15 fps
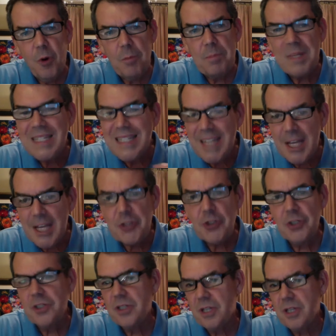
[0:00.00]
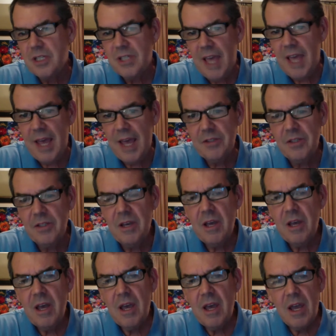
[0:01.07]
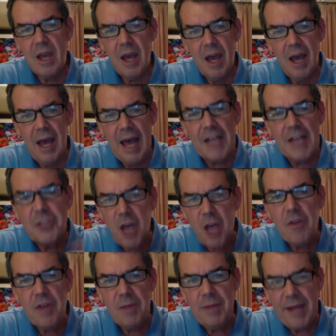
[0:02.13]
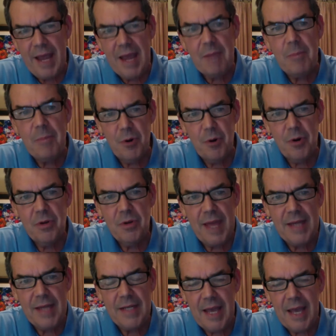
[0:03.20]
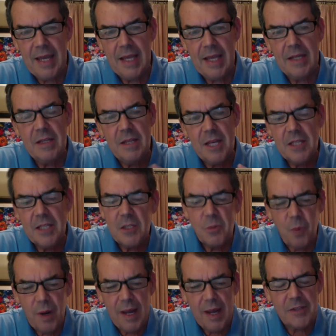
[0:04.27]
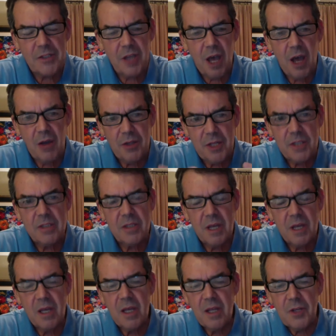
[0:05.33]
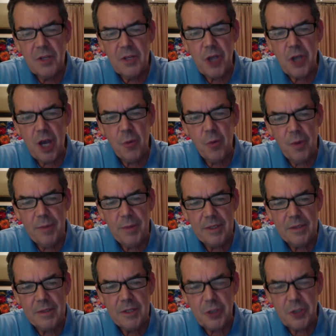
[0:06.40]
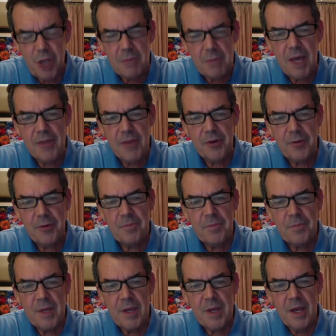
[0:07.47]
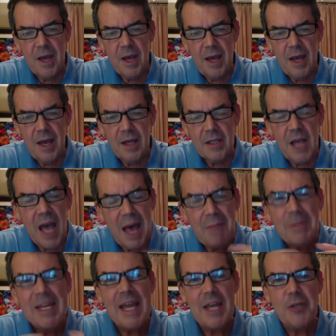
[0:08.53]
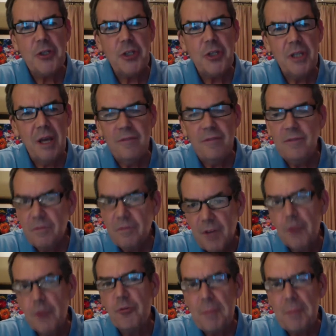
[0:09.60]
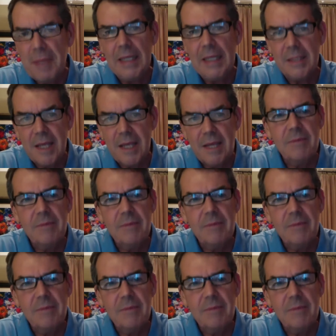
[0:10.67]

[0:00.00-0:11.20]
potential success, I saw them in Amber that day. And this is what I saw in this young woman, this young mother, a combination of vulnerability